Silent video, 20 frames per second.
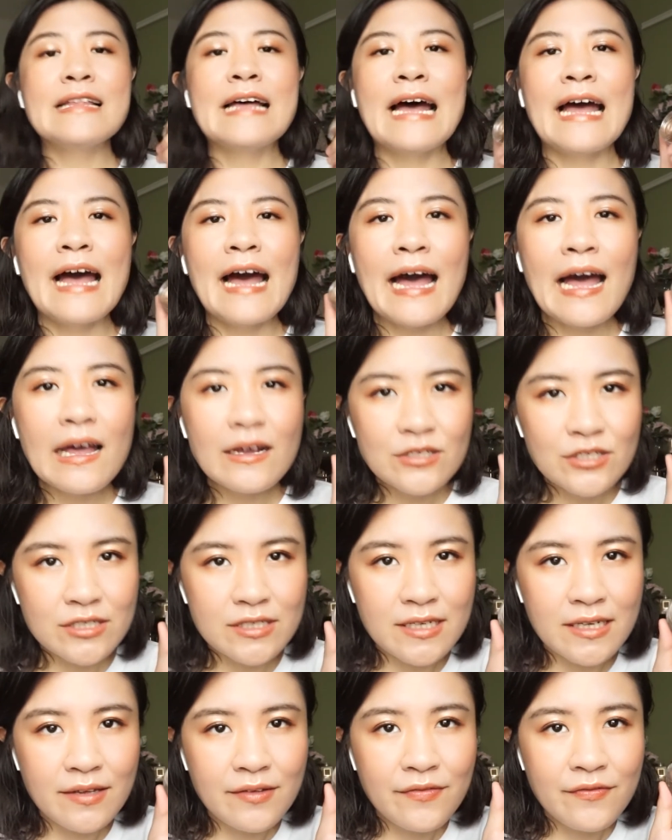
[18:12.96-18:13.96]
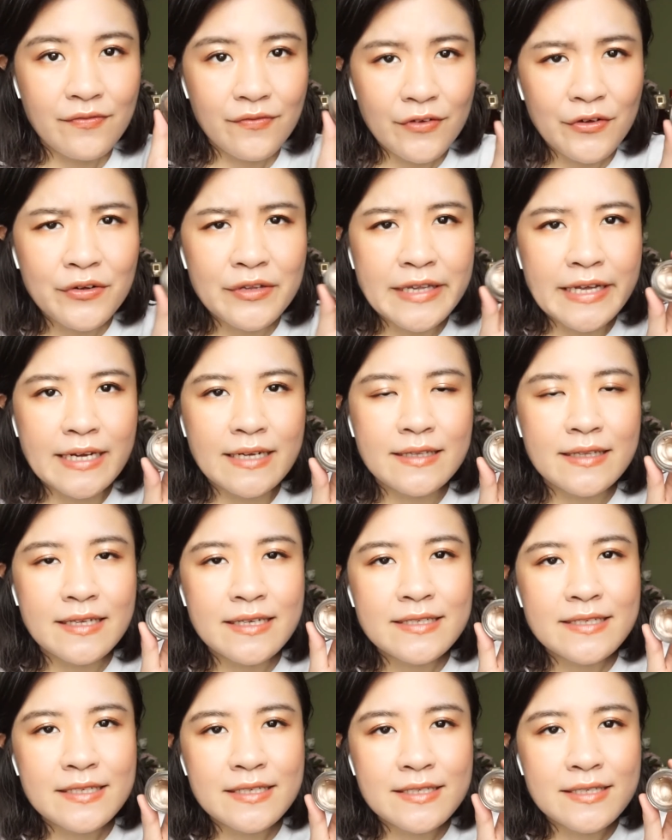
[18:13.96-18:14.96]
I actually feel like
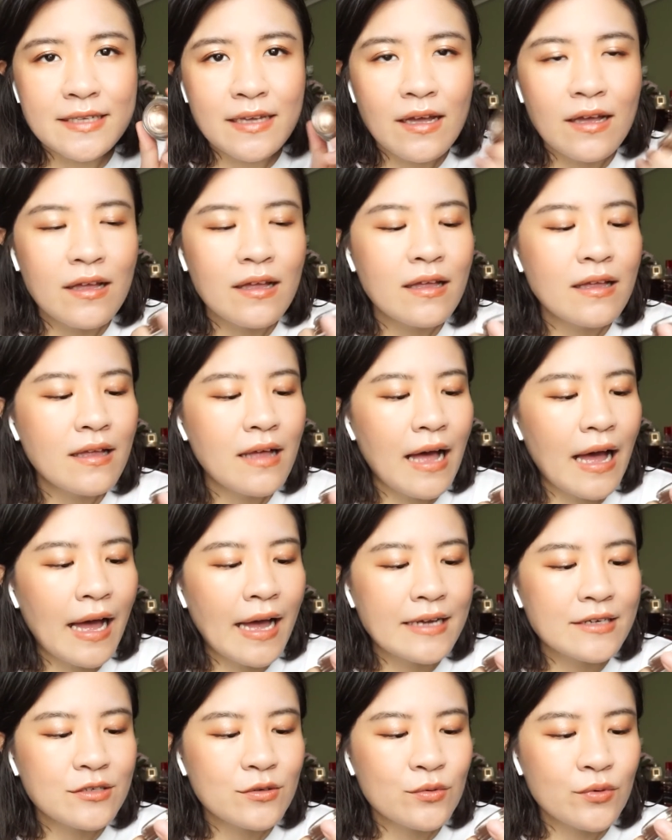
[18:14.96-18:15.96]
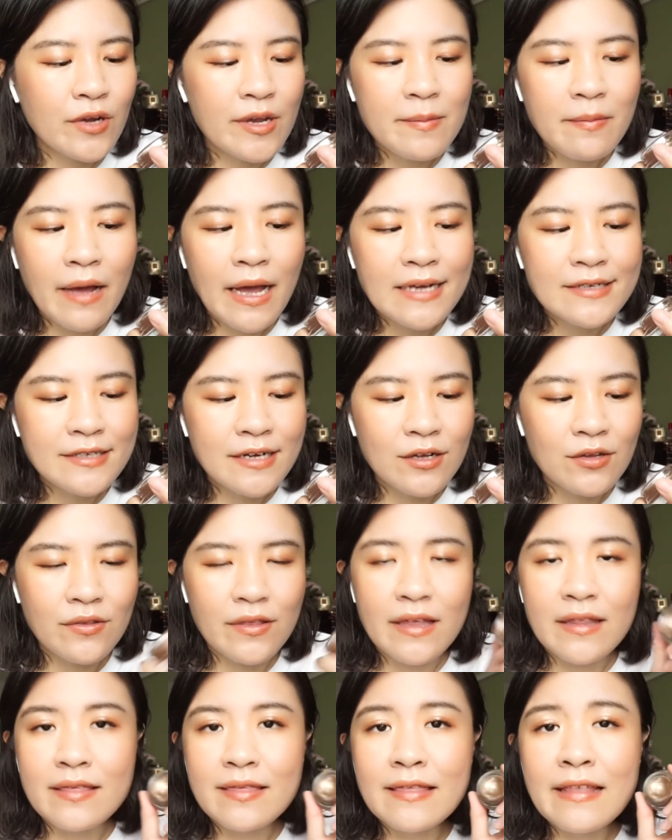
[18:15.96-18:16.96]
this is a eye cream eyeshadow
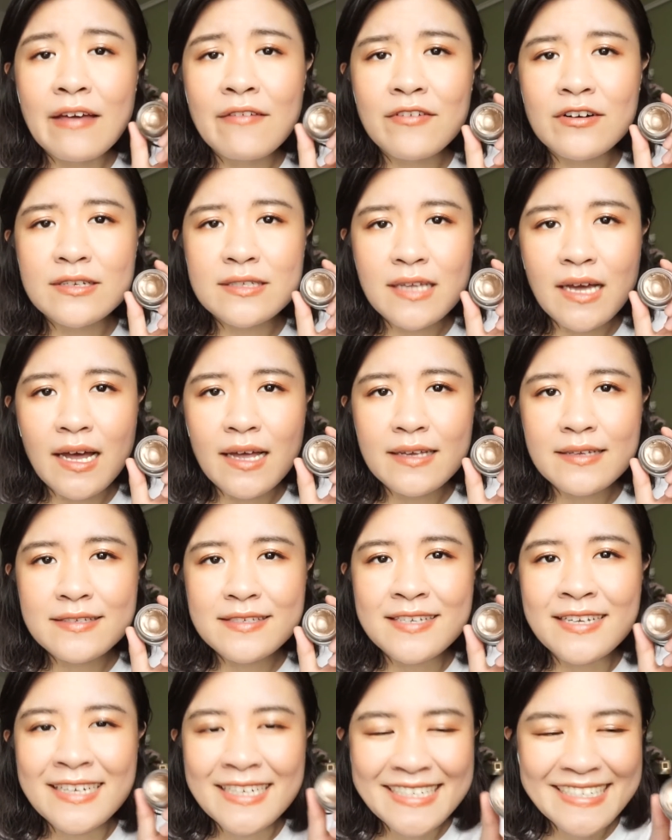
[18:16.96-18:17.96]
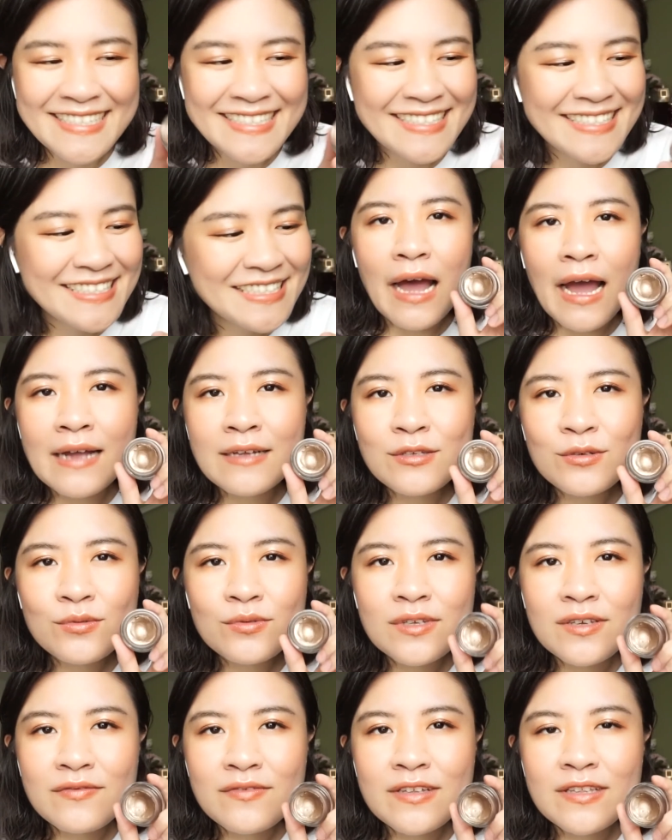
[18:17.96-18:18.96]
that never dies. I
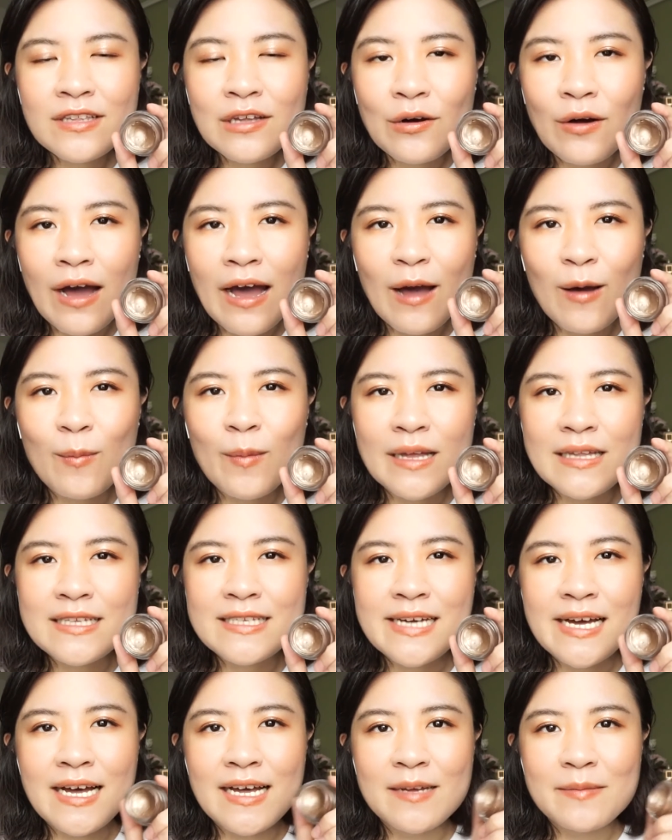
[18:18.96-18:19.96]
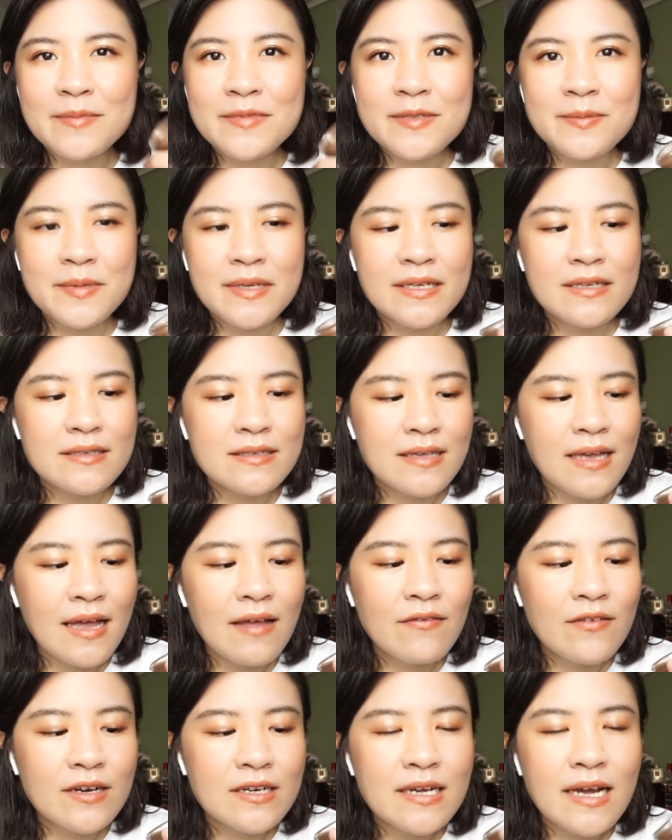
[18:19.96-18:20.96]
don't even know how many times, because
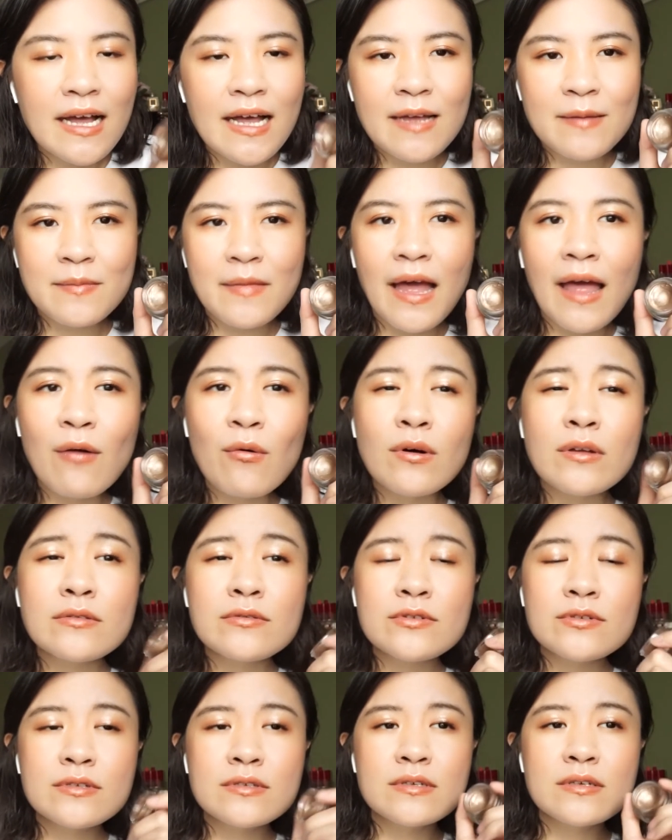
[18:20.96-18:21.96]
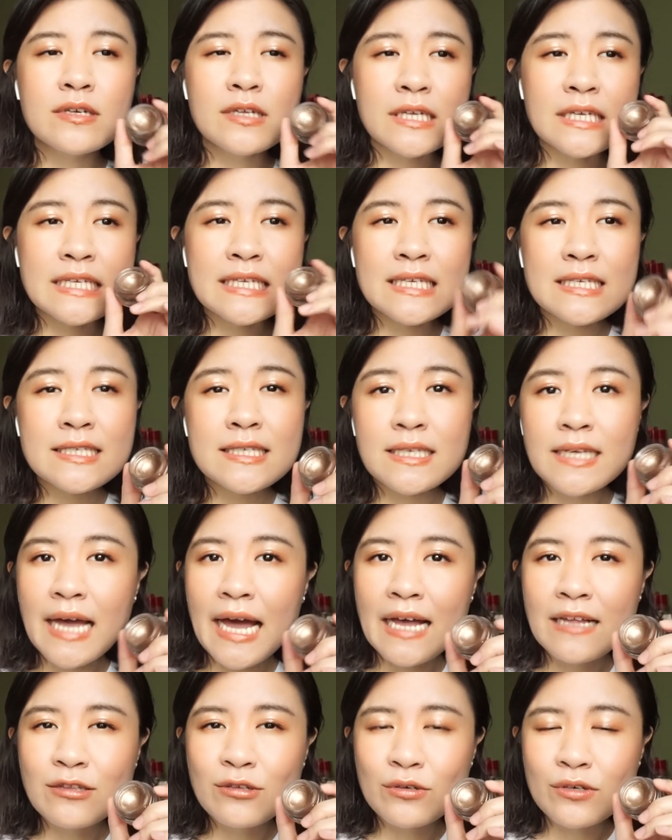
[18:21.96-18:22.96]
every time I want an easy
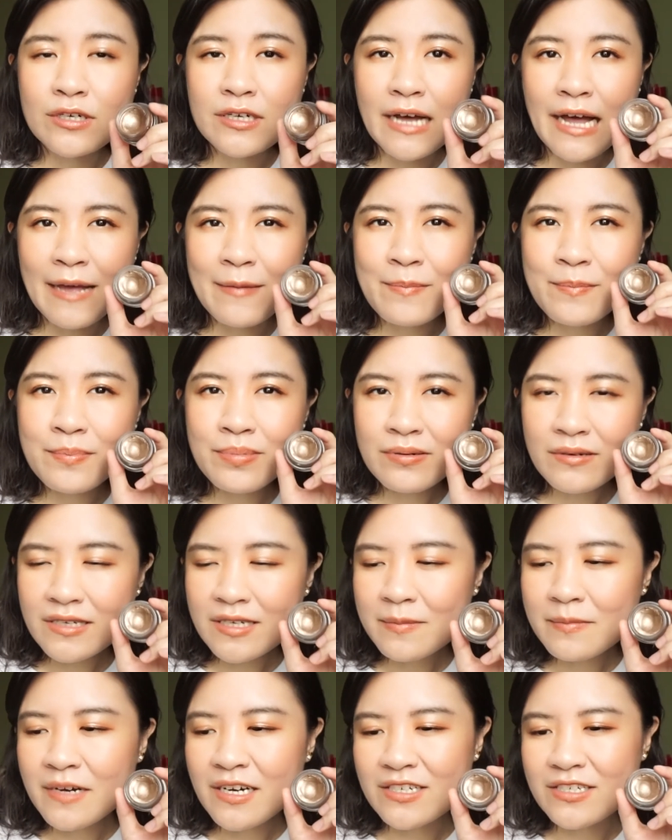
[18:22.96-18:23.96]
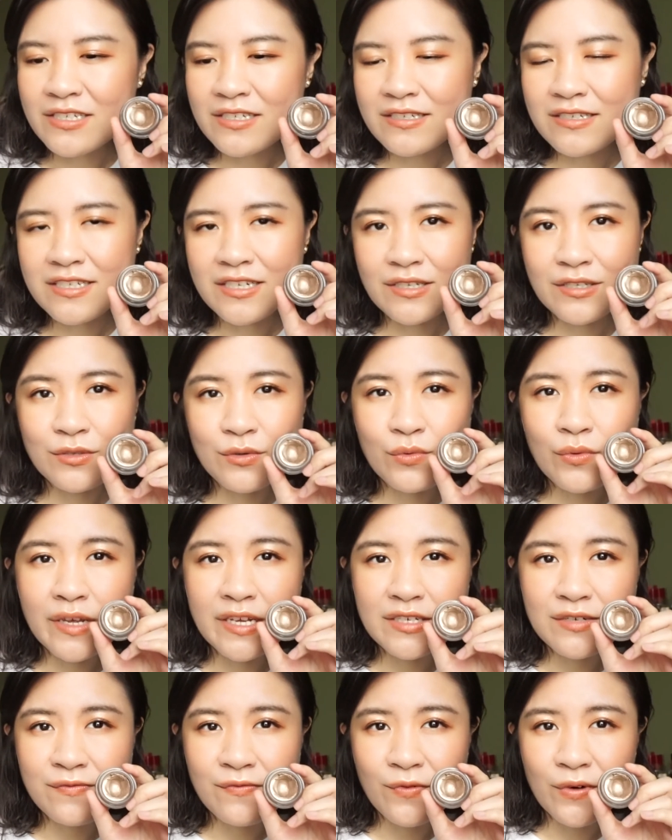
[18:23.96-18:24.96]
eye look, I pretty much just
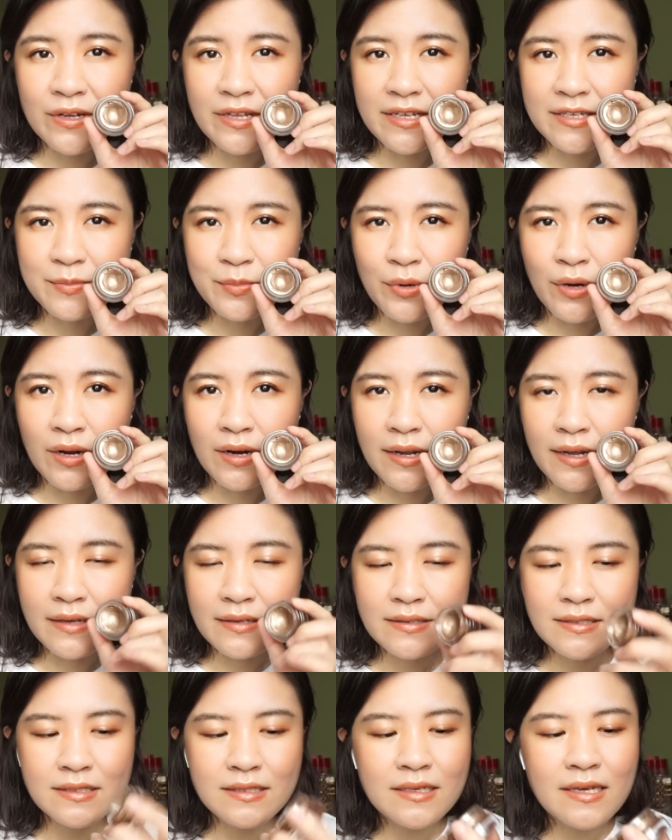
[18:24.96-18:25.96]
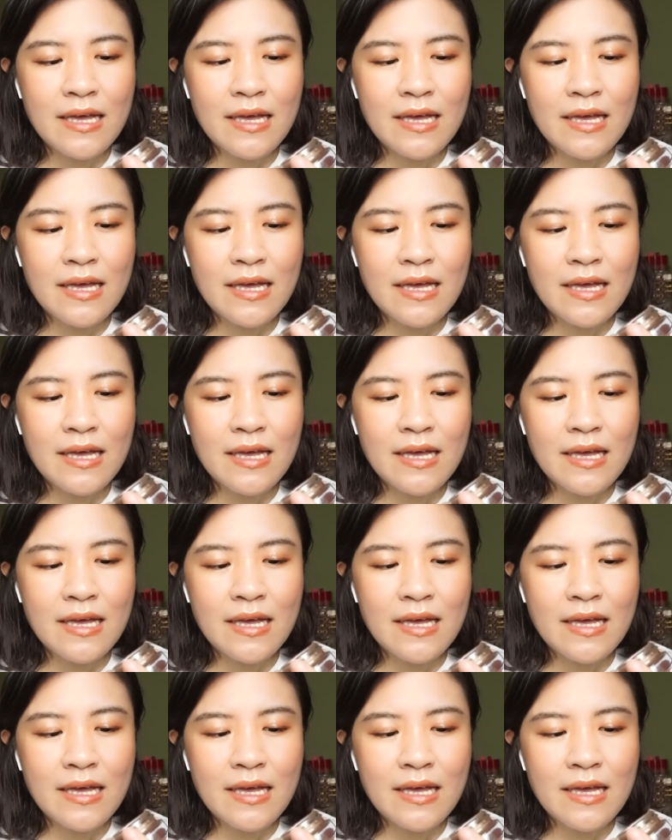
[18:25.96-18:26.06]
reach for this product.